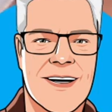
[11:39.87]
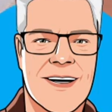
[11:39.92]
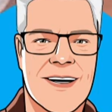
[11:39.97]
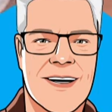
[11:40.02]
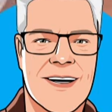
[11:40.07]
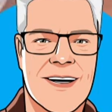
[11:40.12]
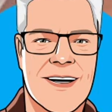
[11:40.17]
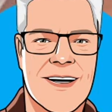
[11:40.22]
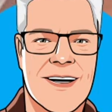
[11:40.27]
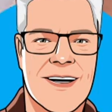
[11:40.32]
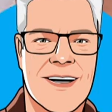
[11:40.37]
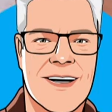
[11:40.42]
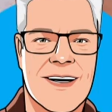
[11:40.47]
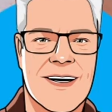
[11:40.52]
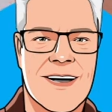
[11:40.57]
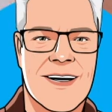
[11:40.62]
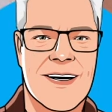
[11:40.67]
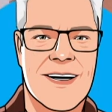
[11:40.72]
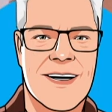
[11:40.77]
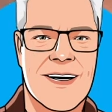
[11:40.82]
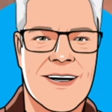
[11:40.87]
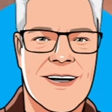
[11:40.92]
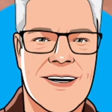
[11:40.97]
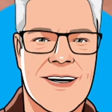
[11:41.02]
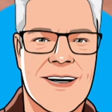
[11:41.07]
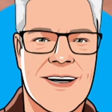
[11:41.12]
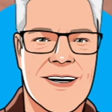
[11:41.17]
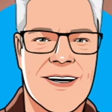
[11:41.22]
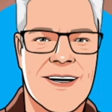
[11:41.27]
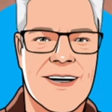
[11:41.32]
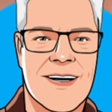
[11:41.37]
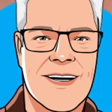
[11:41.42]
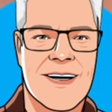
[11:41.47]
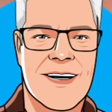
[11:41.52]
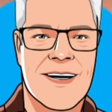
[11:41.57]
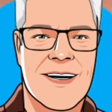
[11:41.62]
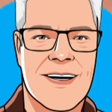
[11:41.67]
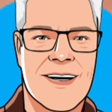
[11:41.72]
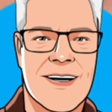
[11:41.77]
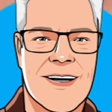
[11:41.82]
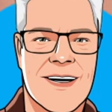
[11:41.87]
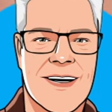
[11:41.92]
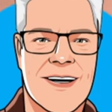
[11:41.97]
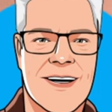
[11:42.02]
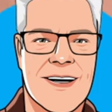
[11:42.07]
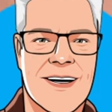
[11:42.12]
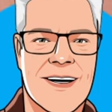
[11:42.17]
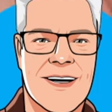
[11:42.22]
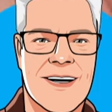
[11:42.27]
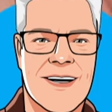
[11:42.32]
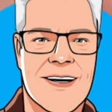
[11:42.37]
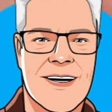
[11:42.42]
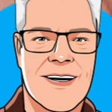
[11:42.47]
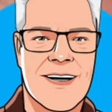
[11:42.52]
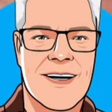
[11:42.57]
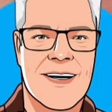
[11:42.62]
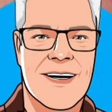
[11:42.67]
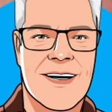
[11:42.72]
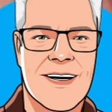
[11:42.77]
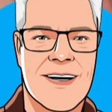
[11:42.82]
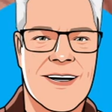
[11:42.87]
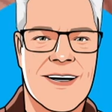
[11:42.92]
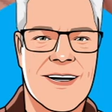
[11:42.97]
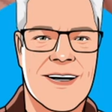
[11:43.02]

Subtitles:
(silence)